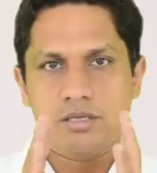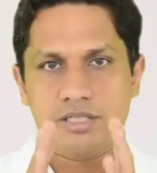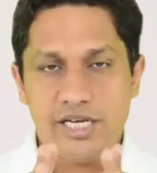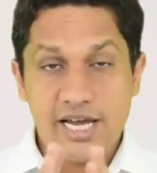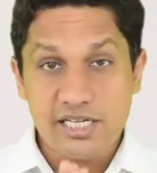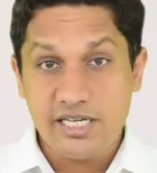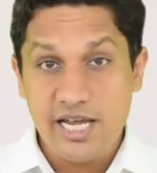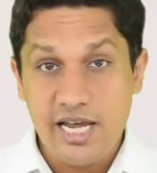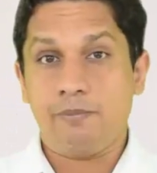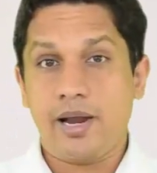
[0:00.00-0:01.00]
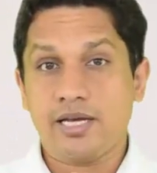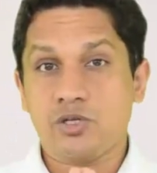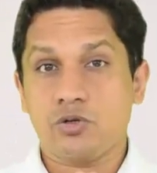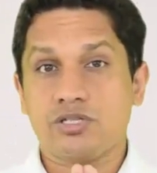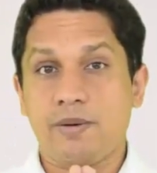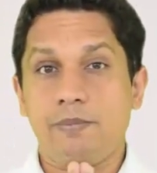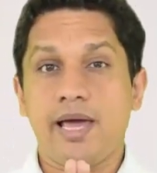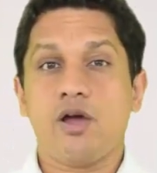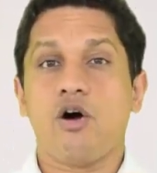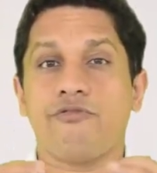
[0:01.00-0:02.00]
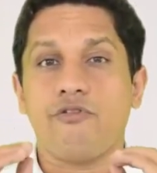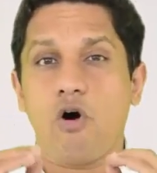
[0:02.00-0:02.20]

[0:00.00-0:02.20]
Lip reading: GST applies to the supply of